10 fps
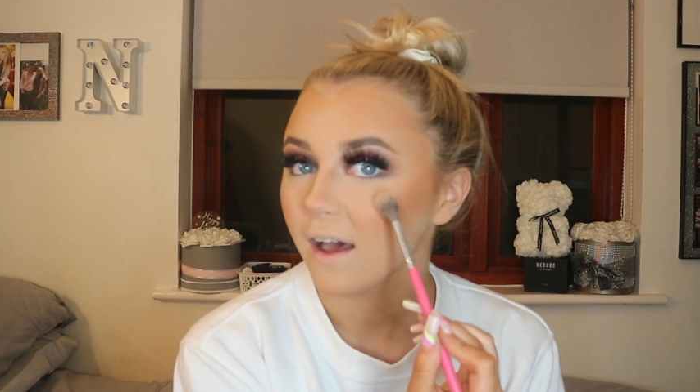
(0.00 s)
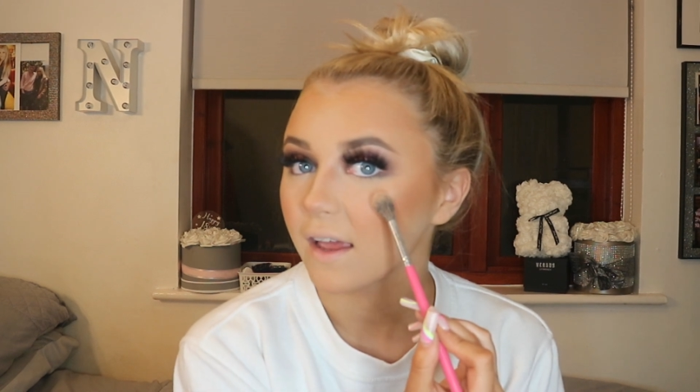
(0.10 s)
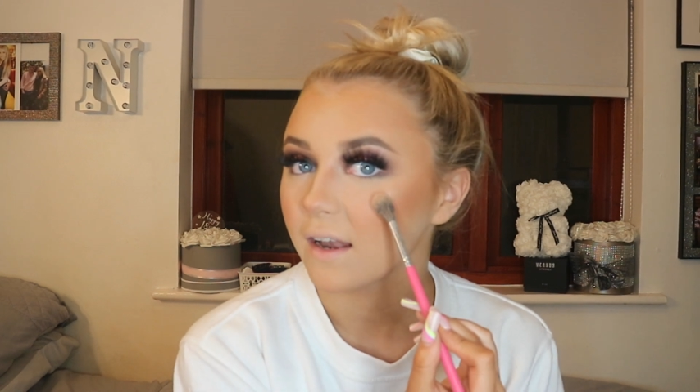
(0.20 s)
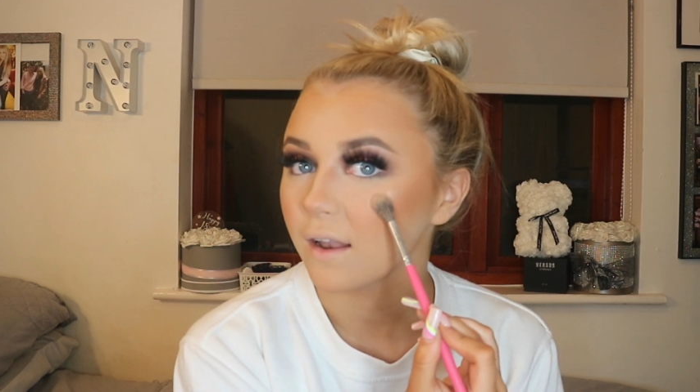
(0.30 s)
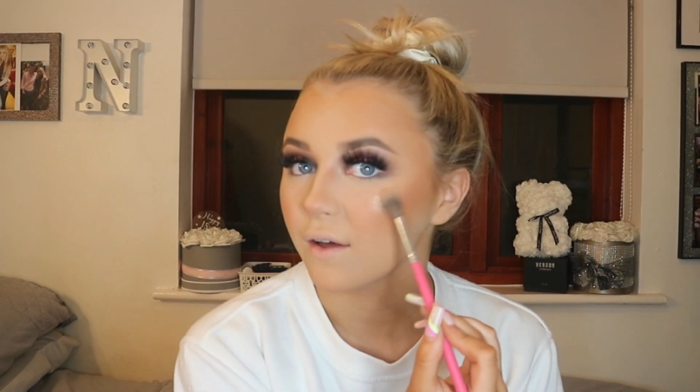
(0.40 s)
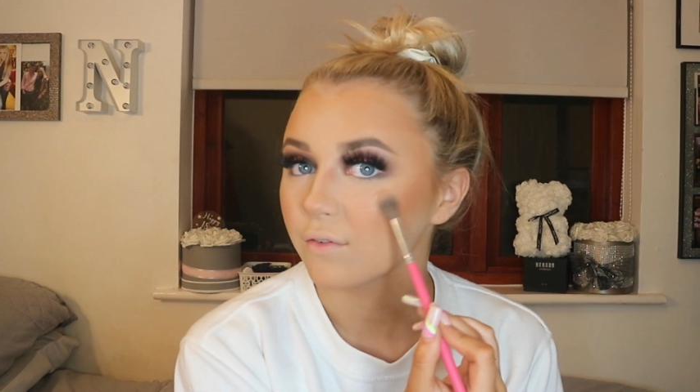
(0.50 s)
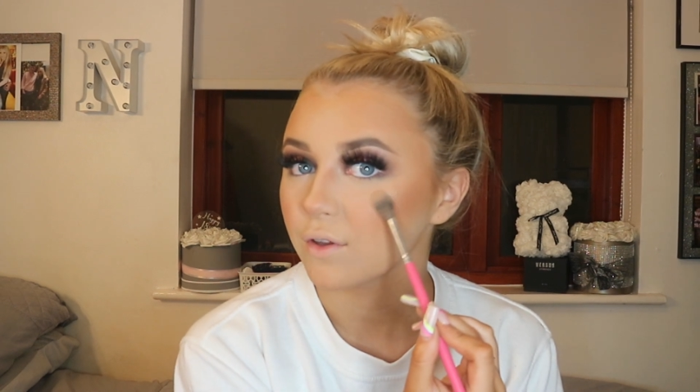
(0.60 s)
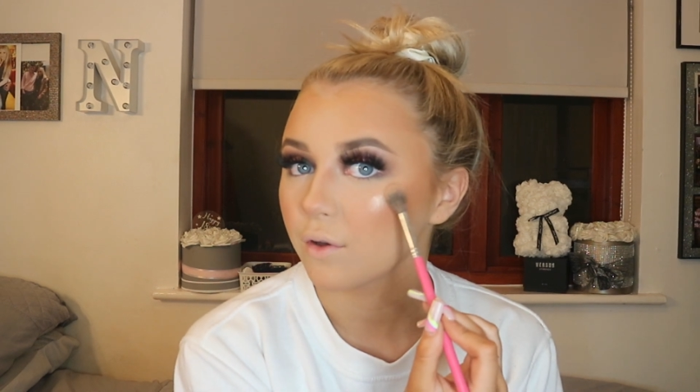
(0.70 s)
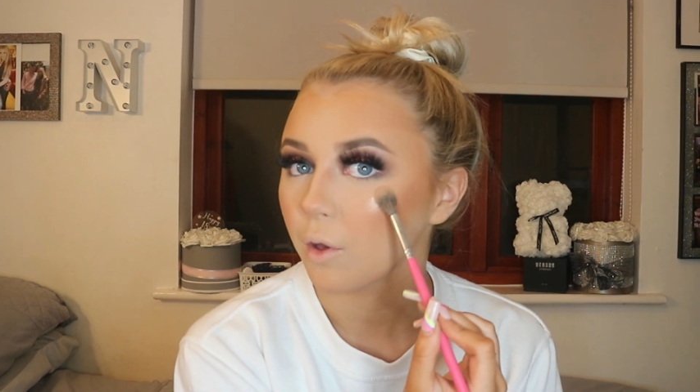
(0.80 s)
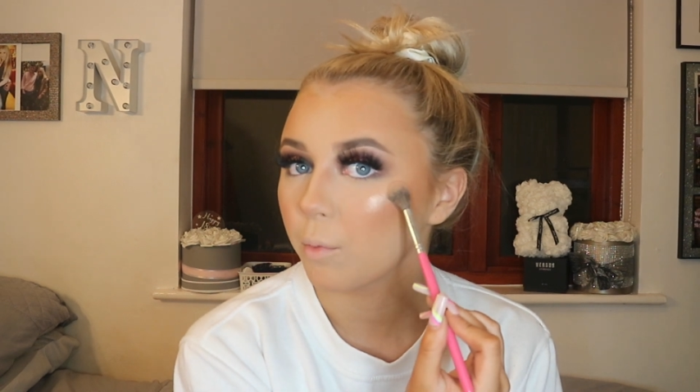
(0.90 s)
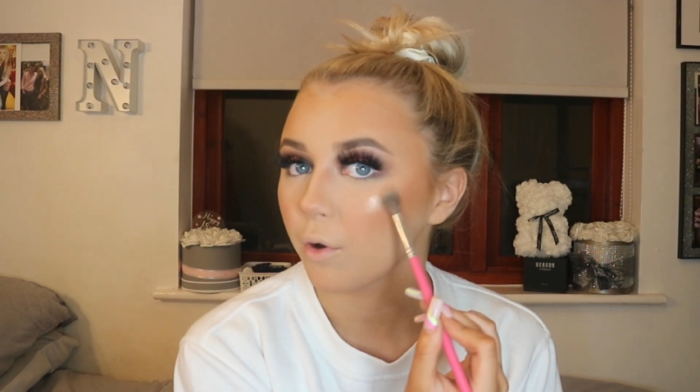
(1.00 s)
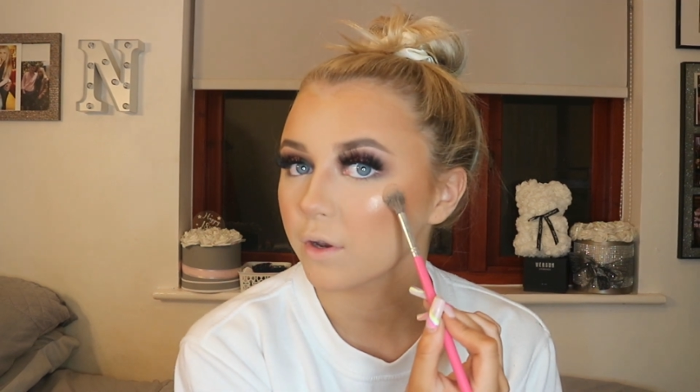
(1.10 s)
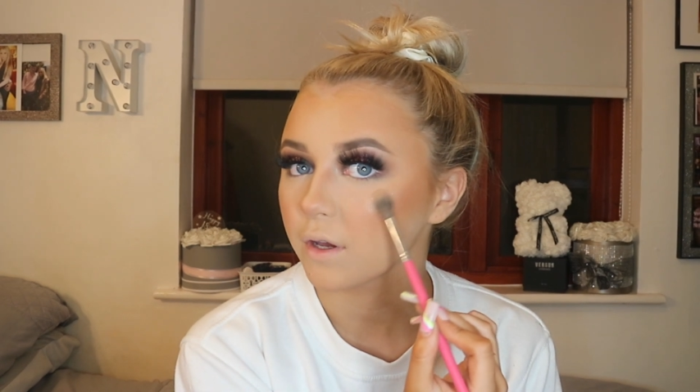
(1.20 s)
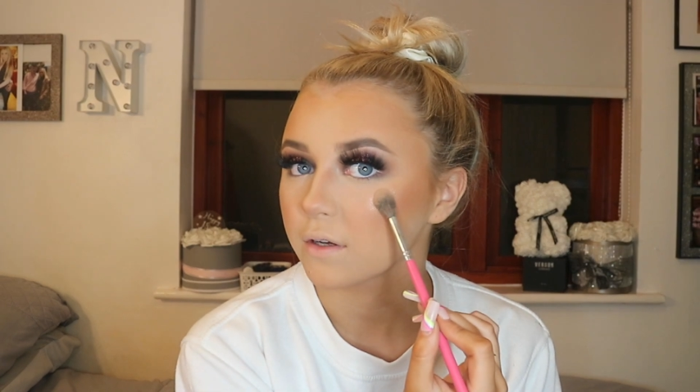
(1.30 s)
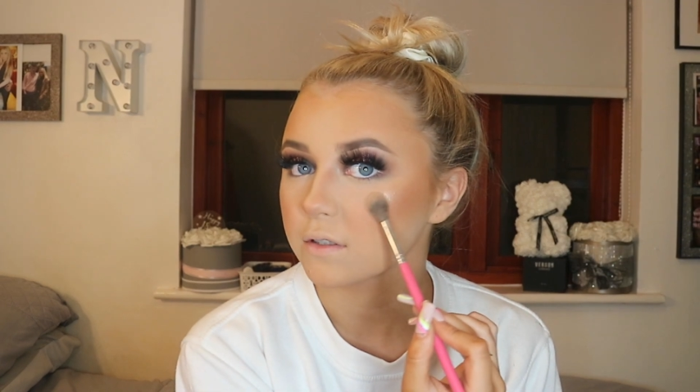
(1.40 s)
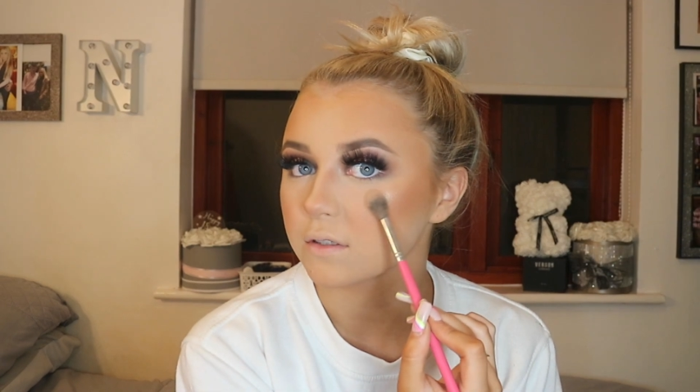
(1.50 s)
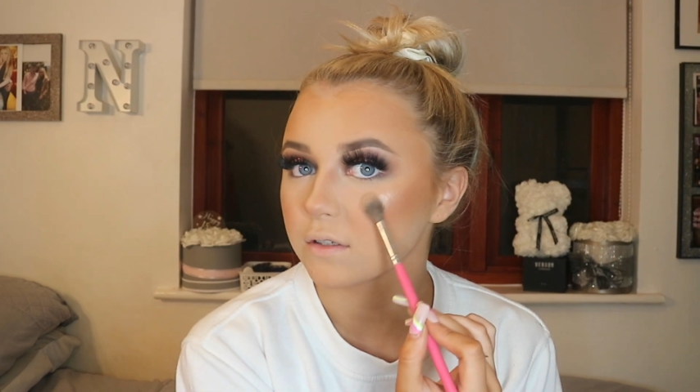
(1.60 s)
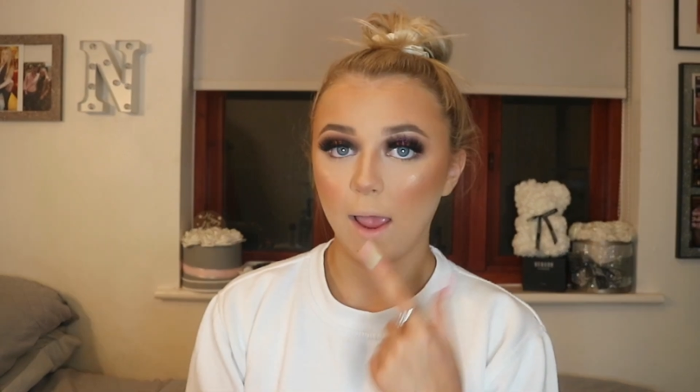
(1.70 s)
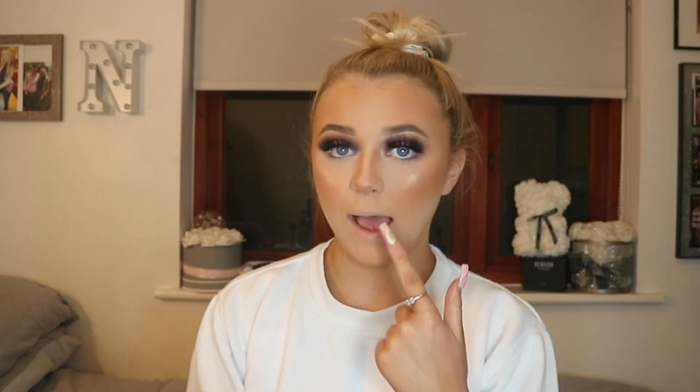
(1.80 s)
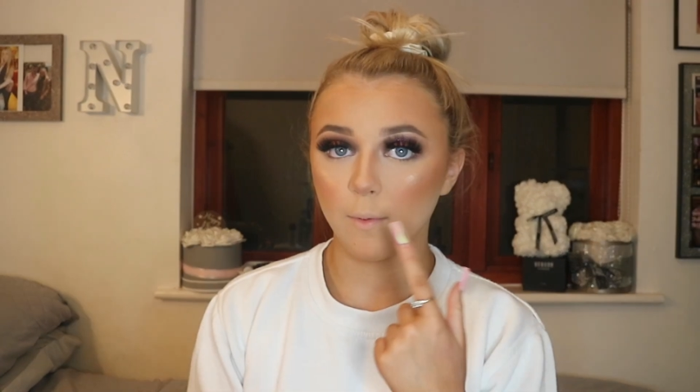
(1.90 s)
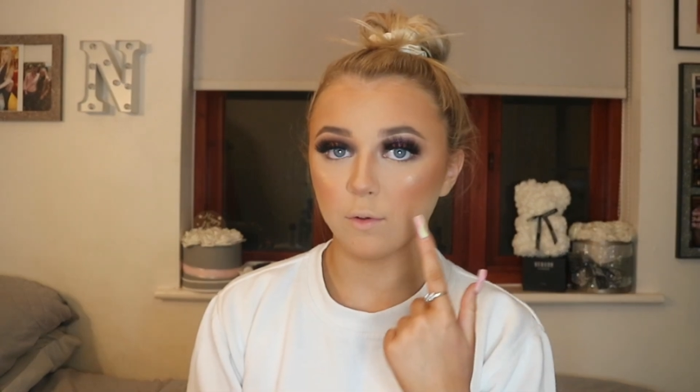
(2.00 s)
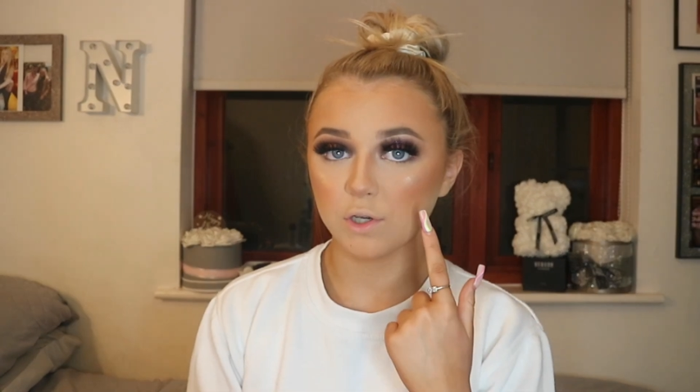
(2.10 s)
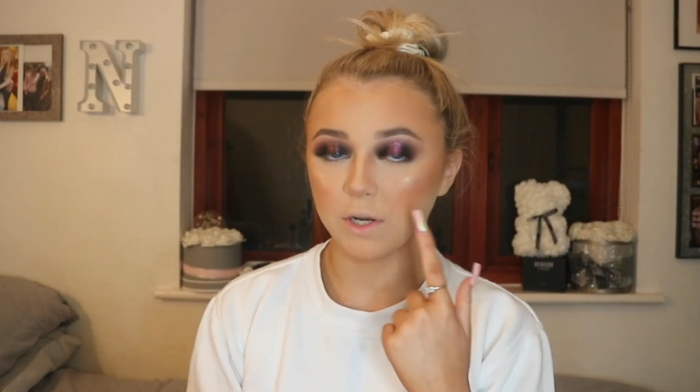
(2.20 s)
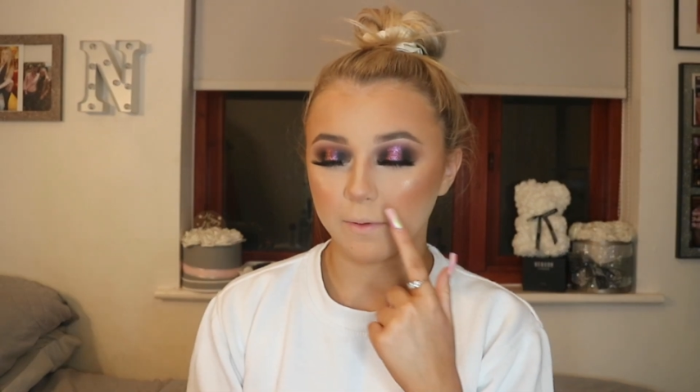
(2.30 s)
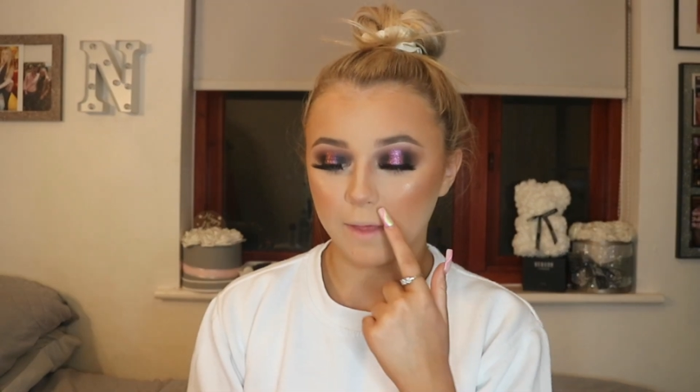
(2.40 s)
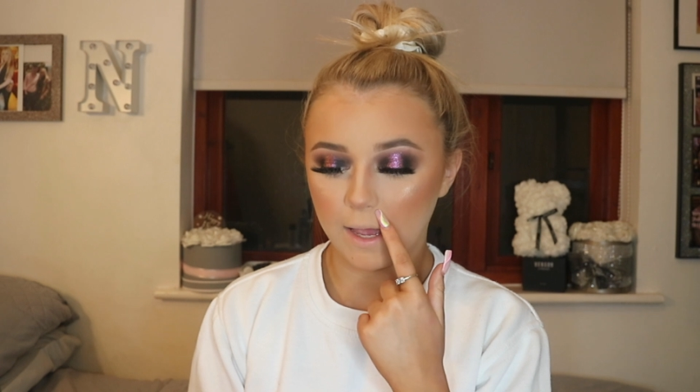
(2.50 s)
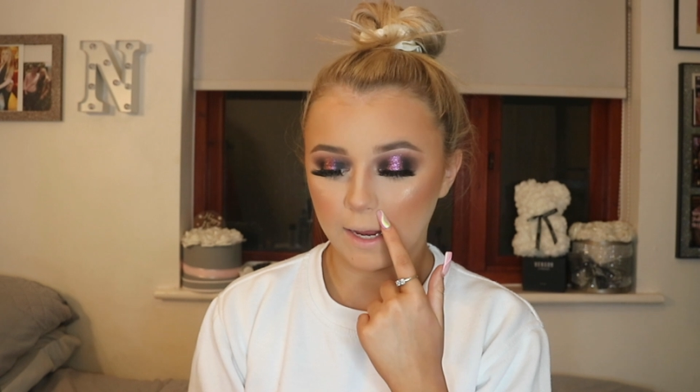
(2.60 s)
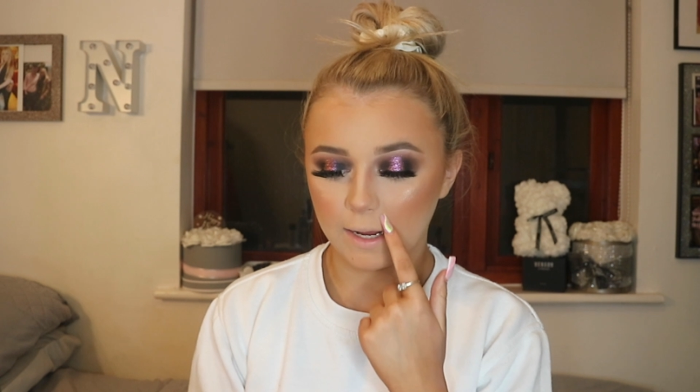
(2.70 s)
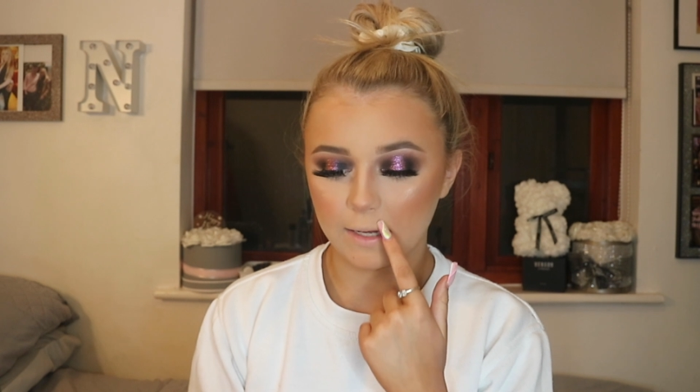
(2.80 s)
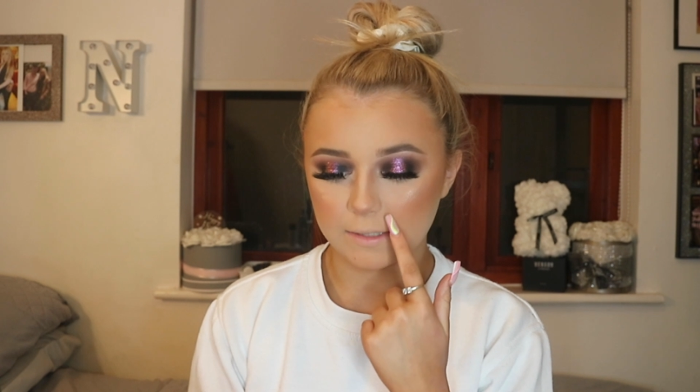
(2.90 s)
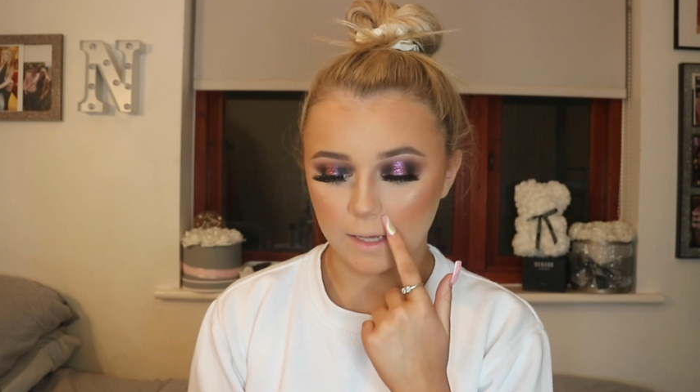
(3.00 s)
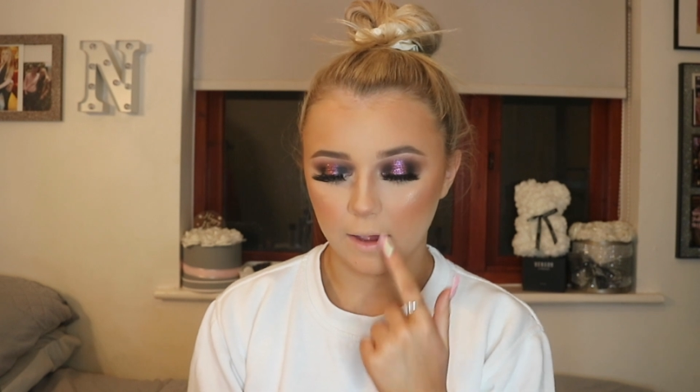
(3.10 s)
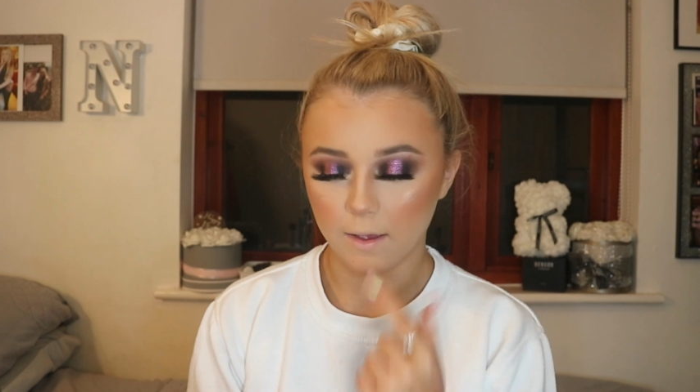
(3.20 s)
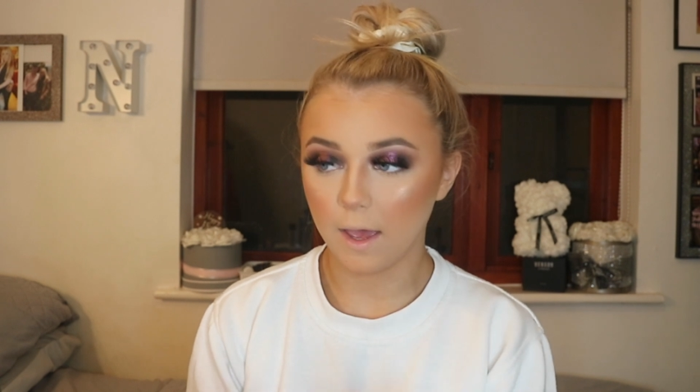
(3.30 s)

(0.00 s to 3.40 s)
I love the Doll products. I am also gonna put the highlighter